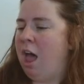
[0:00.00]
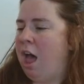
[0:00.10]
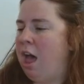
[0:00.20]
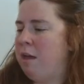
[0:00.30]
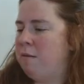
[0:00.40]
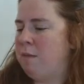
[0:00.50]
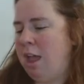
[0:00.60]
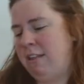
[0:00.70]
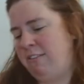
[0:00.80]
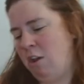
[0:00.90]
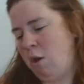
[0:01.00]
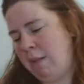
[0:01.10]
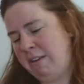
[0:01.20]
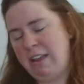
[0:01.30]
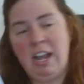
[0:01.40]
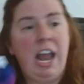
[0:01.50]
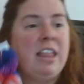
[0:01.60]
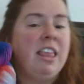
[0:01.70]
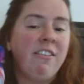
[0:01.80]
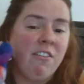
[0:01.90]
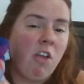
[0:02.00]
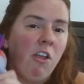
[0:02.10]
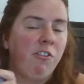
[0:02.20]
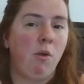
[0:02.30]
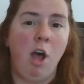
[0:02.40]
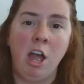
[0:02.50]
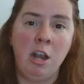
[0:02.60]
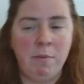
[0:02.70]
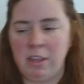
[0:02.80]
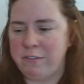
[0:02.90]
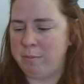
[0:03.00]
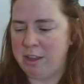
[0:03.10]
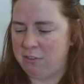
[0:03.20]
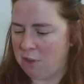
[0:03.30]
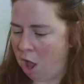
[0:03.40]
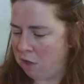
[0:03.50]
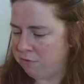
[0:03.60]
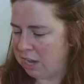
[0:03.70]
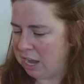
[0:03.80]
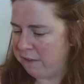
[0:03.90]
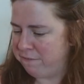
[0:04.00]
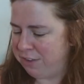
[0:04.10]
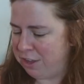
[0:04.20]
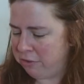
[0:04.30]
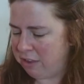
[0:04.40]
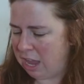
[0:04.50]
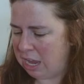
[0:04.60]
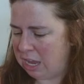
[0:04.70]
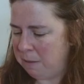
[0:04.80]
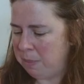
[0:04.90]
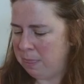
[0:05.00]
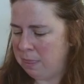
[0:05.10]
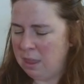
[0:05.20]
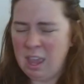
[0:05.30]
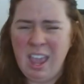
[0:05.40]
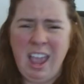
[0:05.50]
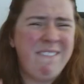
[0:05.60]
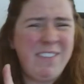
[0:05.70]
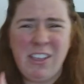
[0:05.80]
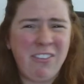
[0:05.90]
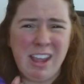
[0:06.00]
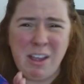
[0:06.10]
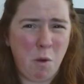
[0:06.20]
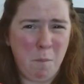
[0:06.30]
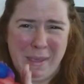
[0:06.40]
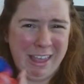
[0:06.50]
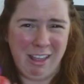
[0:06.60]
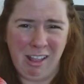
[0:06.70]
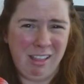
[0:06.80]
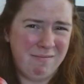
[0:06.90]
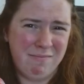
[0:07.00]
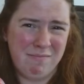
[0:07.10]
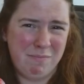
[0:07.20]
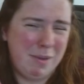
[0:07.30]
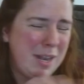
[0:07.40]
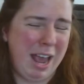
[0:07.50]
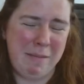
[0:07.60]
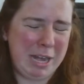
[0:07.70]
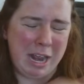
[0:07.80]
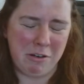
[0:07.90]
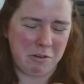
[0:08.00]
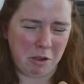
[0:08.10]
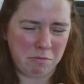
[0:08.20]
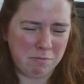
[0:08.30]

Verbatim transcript: Um, and so I'm excited. And this is also unbelievably soft, and it feels like it feels like it won't pill, but I mean I don't know.